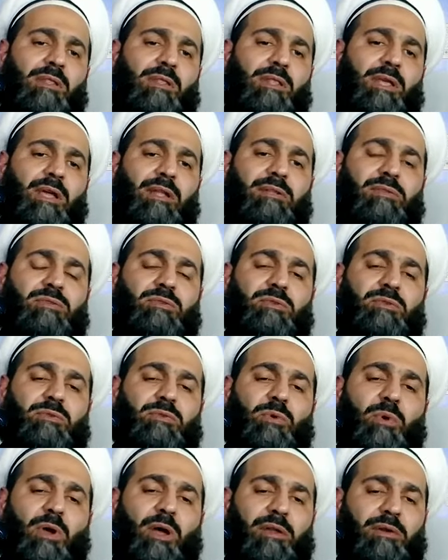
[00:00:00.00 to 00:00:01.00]
That
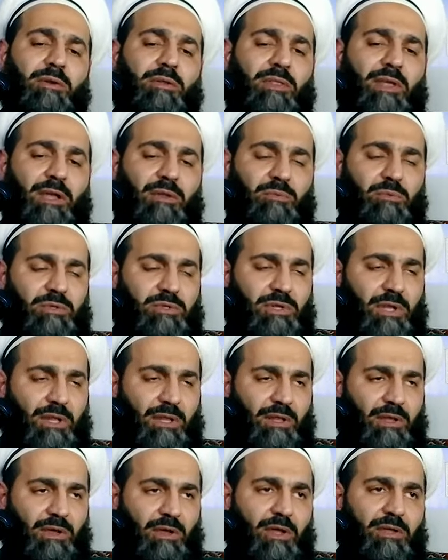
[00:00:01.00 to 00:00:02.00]
to honor that which
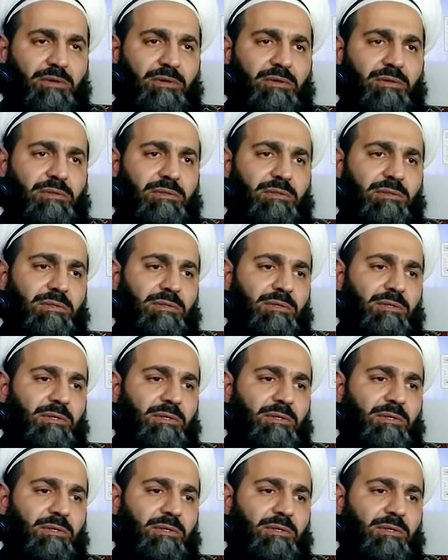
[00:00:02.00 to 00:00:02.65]
Allah honored